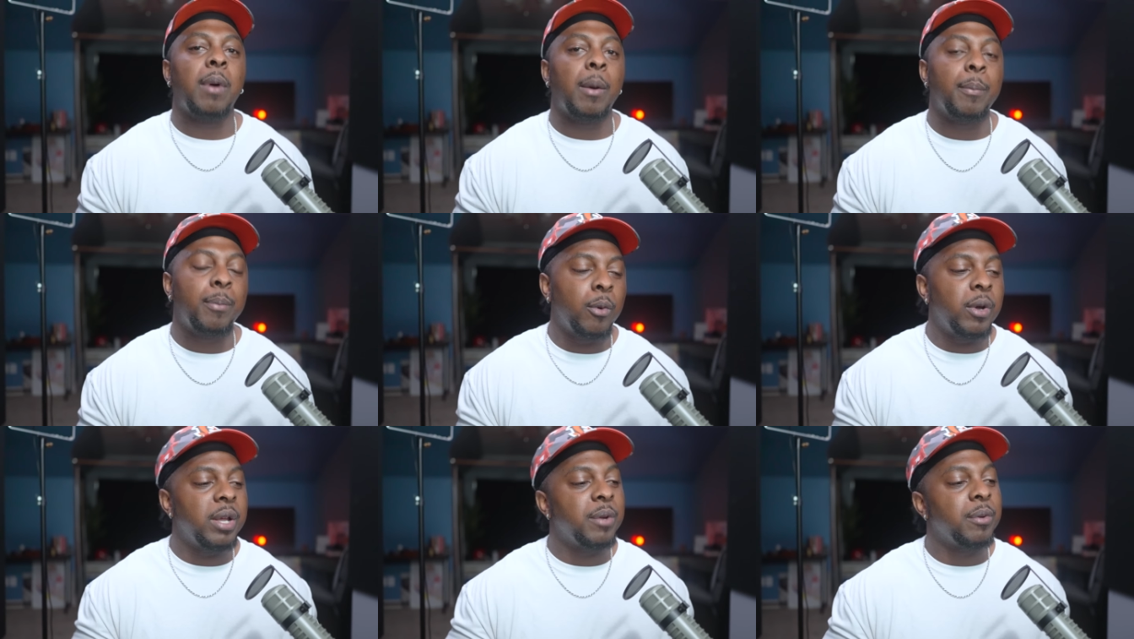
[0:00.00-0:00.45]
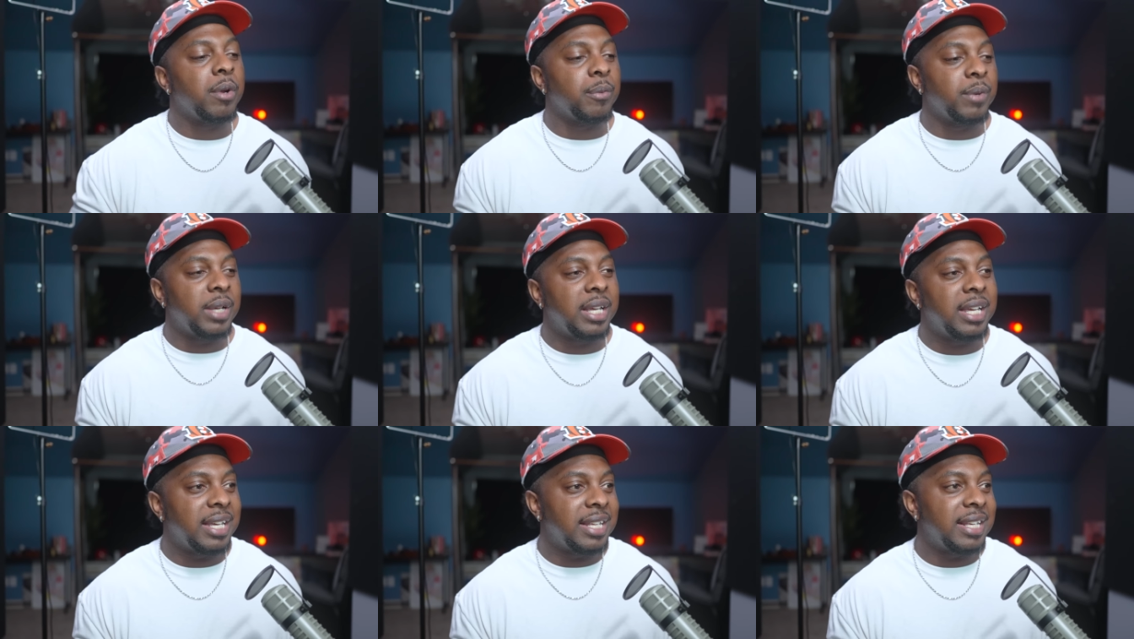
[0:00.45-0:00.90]
My point with
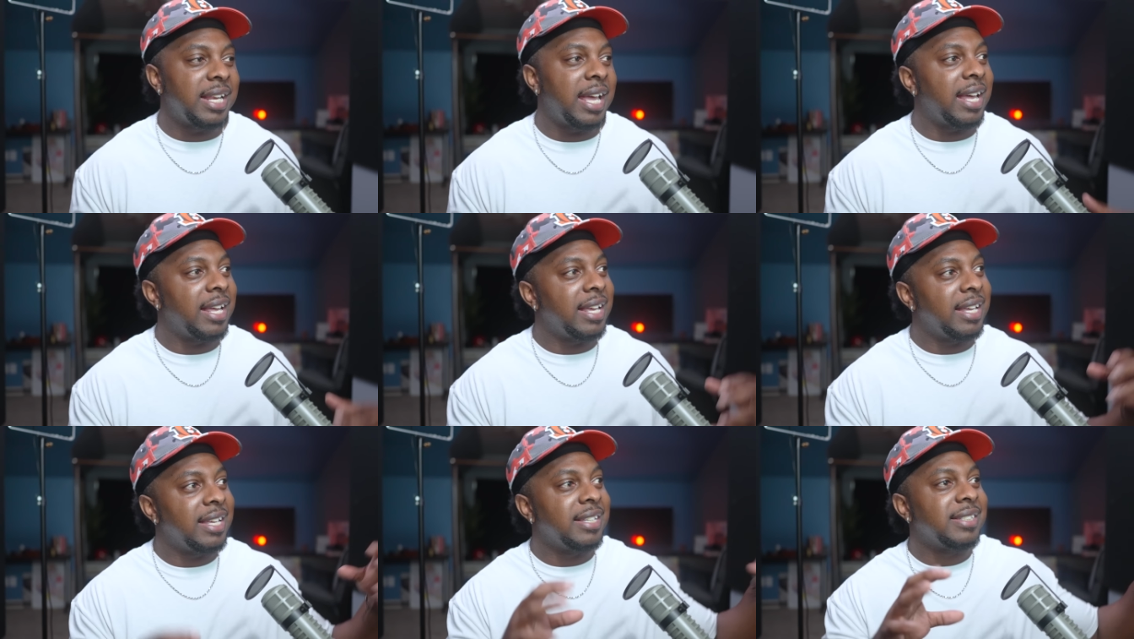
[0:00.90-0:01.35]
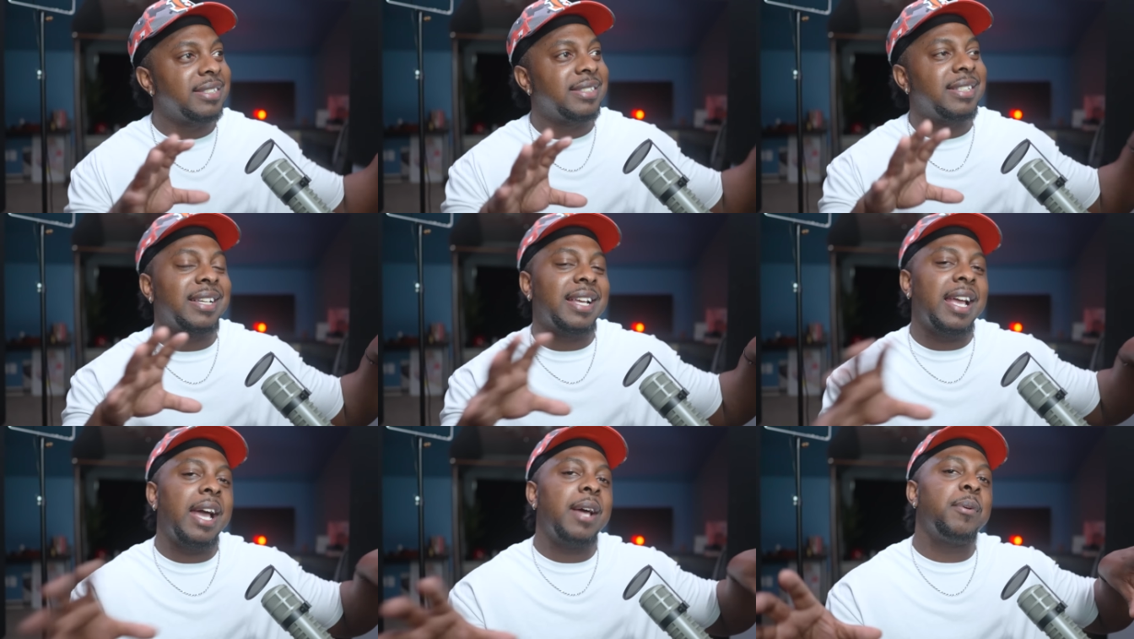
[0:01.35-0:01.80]
reading that is
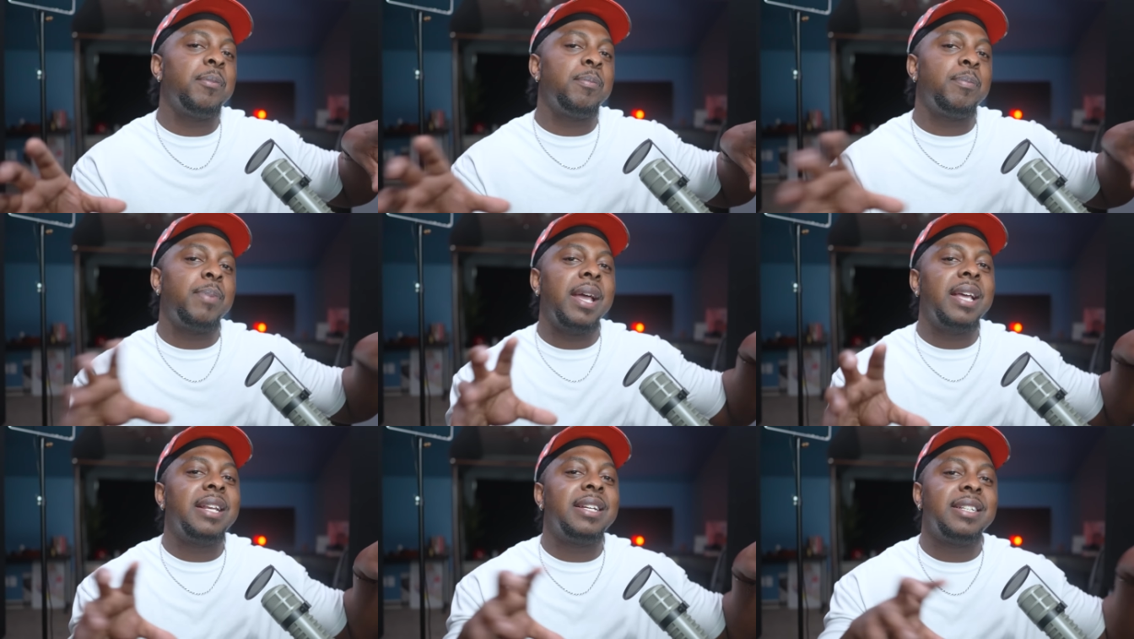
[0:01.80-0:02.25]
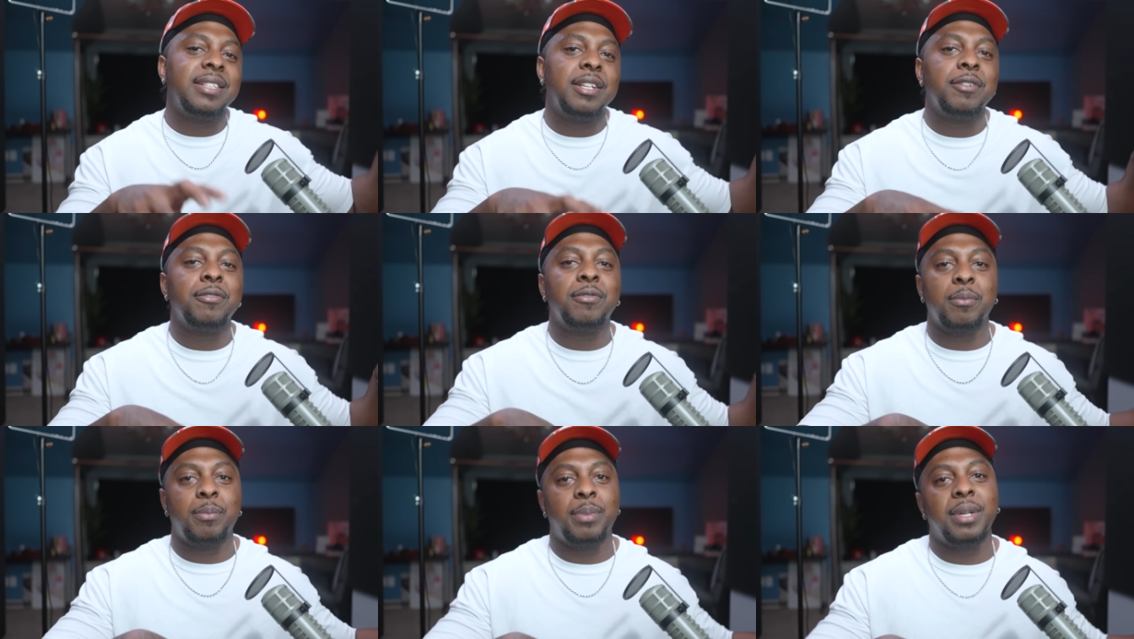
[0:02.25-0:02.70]
to kind of paint a
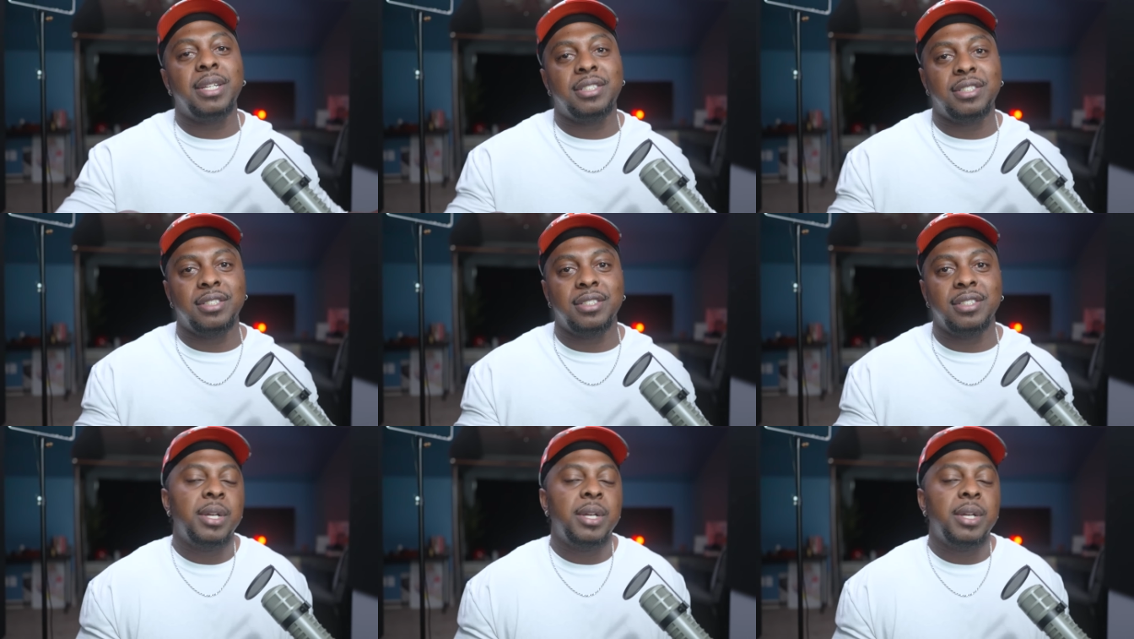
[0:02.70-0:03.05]
different picture